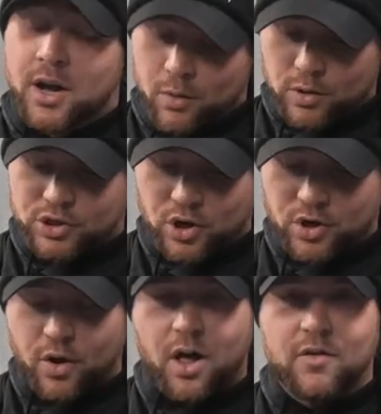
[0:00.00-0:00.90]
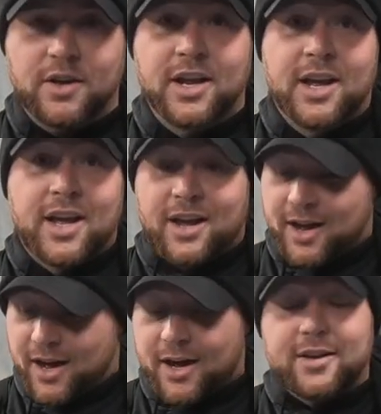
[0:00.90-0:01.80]
we'll show you all of
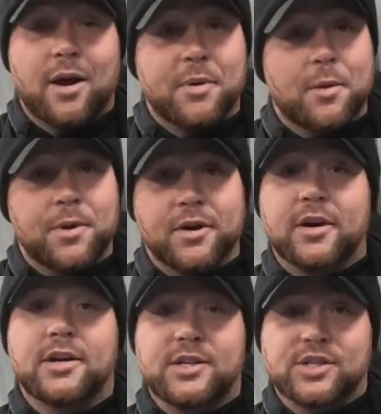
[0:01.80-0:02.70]
it coming up here in